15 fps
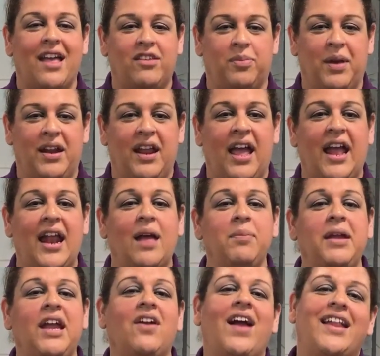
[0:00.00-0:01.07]
Jasmine, and I'm
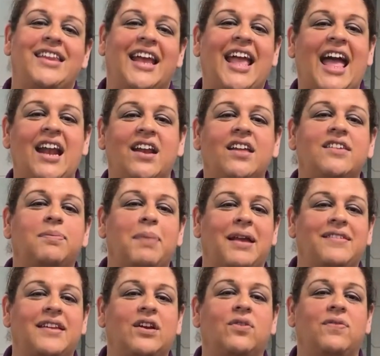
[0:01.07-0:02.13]
here at the Kennedy
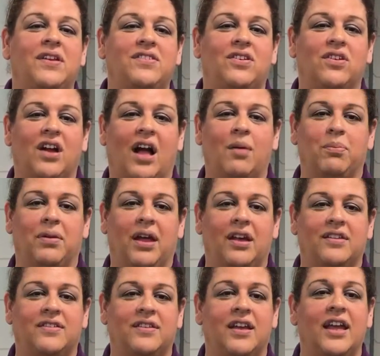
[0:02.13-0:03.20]
Space Center Visitor
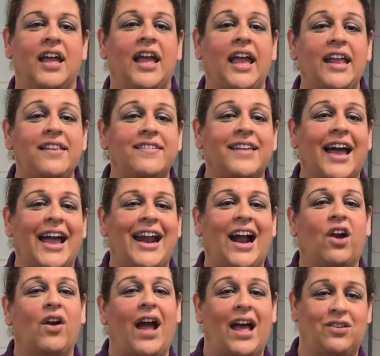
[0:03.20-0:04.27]
Complex, inside
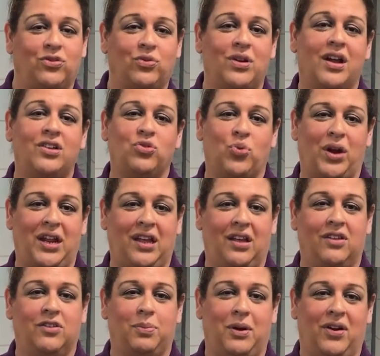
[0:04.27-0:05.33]
our astronaut training
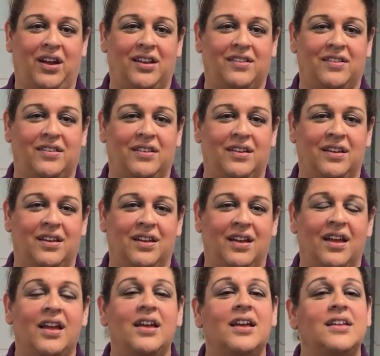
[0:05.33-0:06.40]
experience.
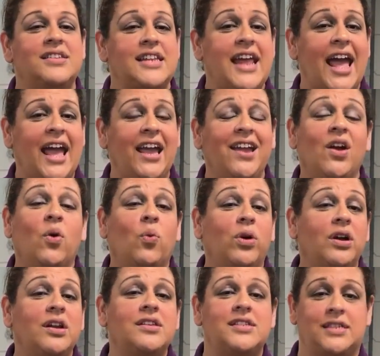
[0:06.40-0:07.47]
Today, we're
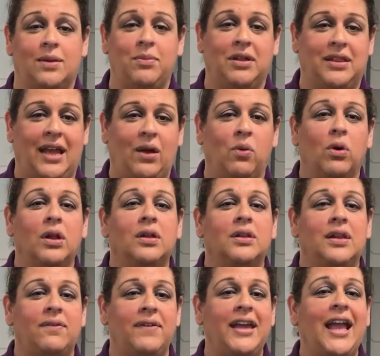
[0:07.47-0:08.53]
going to simulate
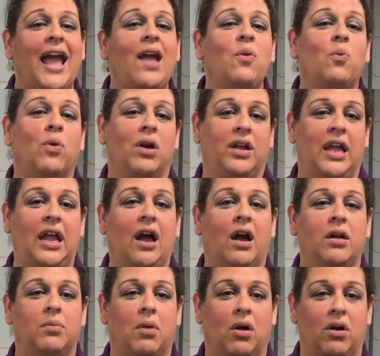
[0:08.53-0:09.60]
living and working
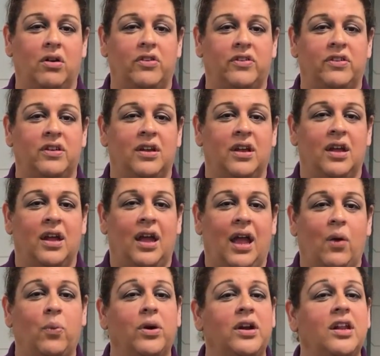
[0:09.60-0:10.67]
on Mars,
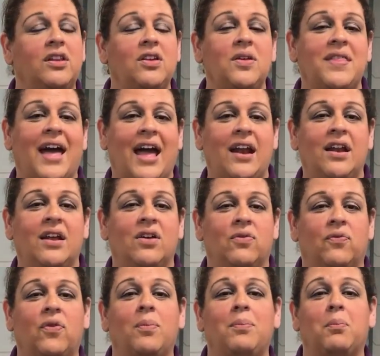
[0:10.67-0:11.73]
and we're going to do that
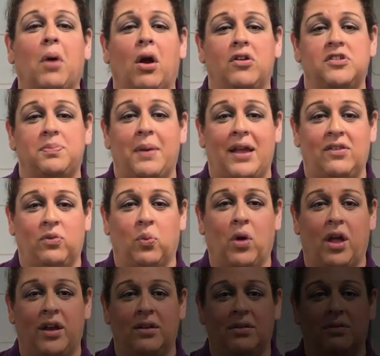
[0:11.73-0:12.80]
from Mars Base
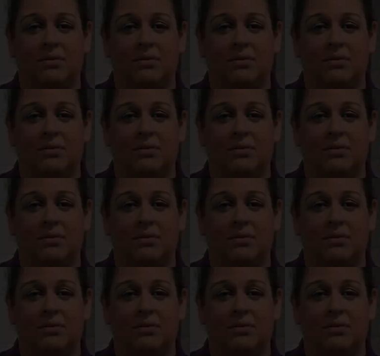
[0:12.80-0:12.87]
One.